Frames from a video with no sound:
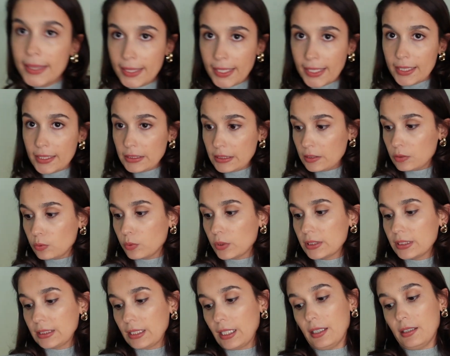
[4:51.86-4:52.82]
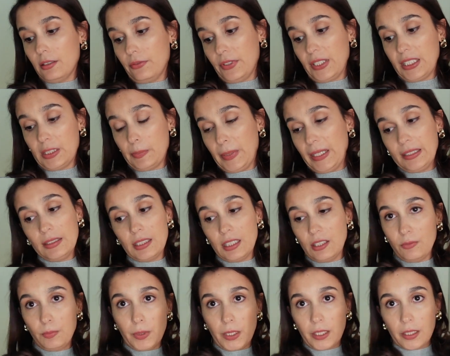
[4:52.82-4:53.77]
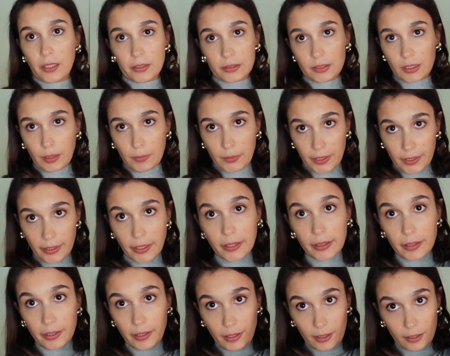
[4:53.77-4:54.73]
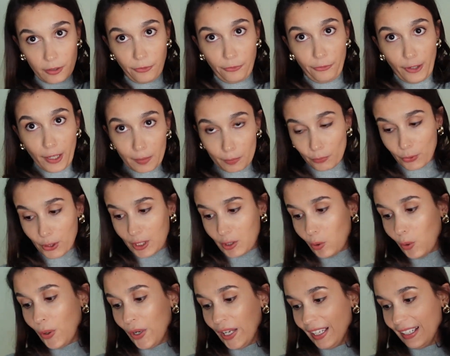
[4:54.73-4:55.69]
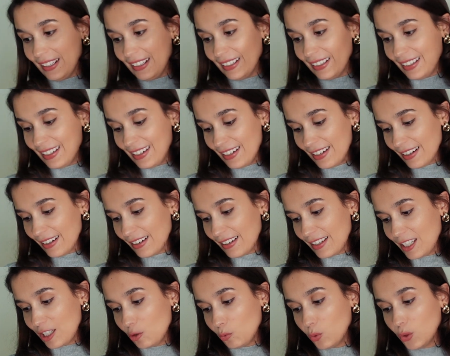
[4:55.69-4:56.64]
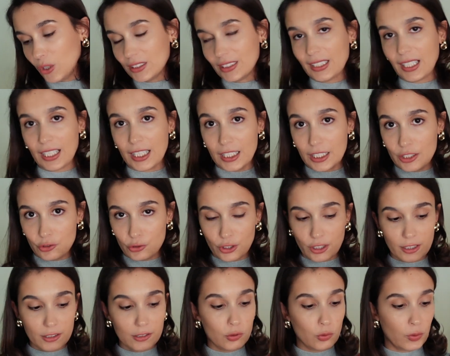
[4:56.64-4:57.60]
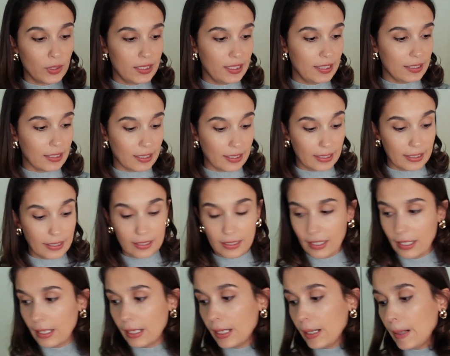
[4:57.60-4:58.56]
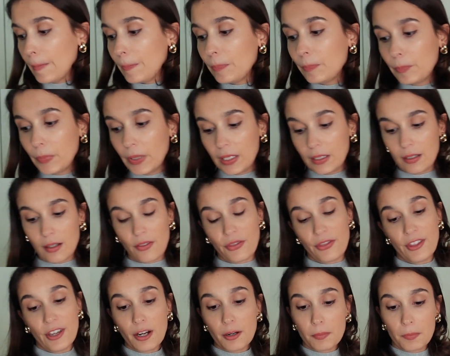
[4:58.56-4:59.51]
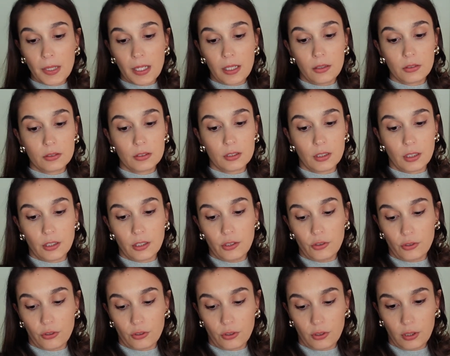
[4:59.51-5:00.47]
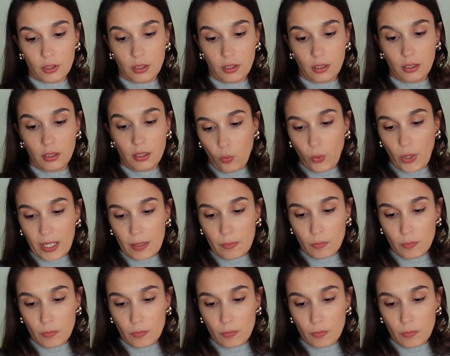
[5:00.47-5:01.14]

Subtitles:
This was kind of expensive because, I mean, a lot of fabric went in here. It was $129, but their belts are usually way